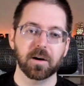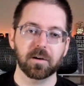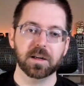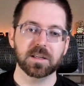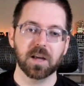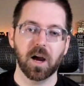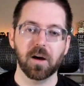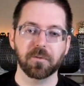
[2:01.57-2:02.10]

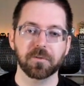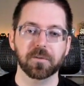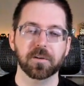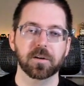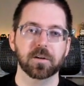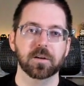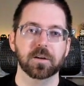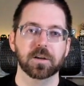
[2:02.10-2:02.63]
tough
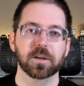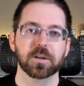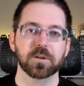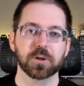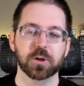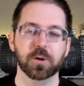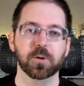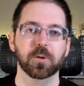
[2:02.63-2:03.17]

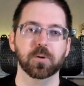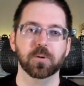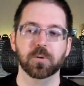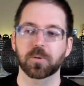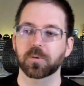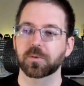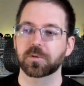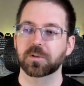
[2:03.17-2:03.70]

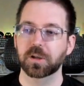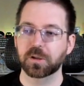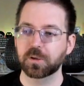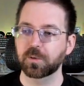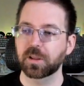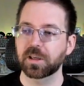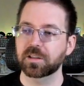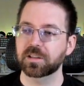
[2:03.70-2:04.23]
to do
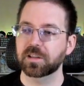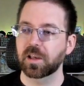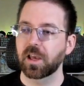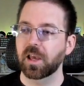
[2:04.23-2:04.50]
this.